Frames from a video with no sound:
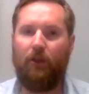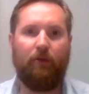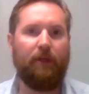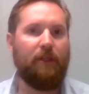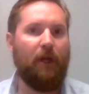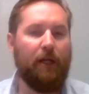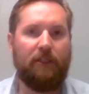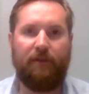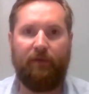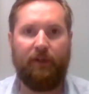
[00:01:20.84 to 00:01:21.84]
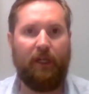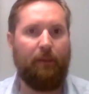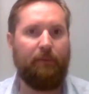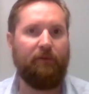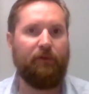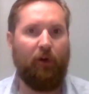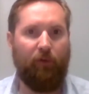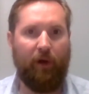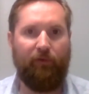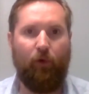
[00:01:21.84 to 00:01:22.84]
there are tons of different types of
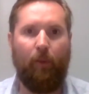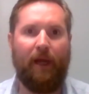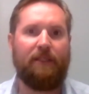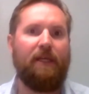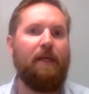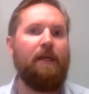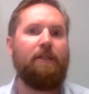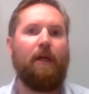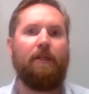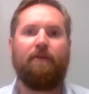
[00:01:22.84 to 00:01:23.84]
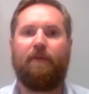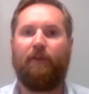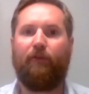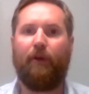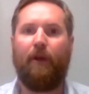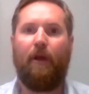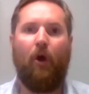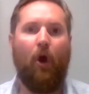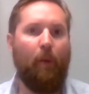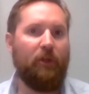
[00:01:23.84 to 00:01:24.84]
software formats, tons of different
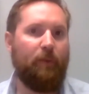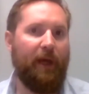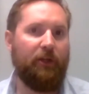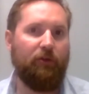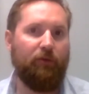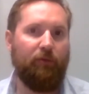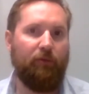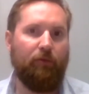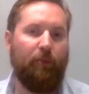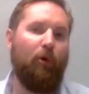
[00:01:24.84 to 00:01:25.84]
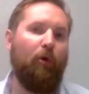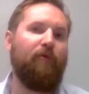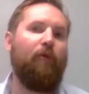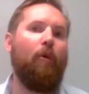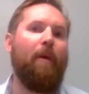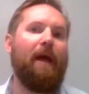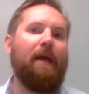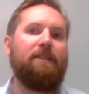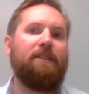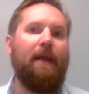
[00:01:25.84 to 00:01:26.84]
home inspection report
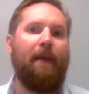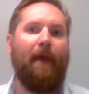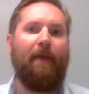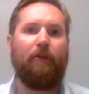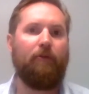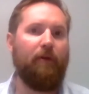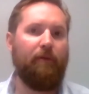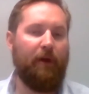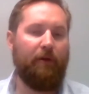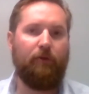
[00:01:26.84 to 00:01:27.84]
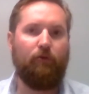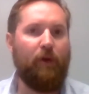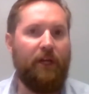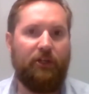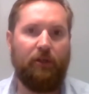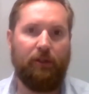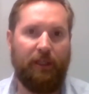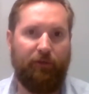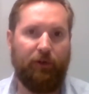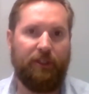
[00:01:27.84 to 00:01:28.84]
formats, and then there are very regional
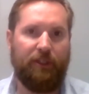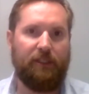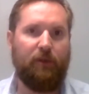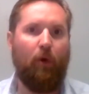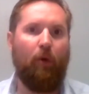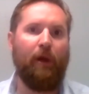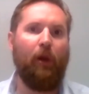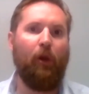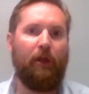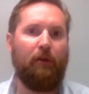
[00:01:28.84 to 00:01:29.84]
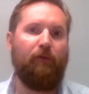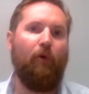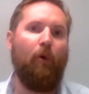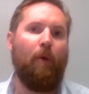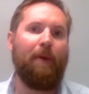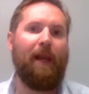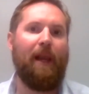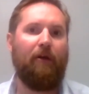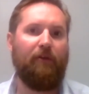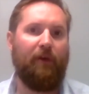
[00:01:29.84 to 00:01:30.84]
differences to what we're looking for and what we
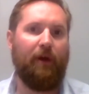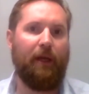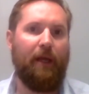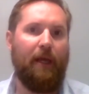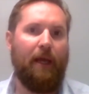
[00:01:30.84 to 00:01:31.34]
clarify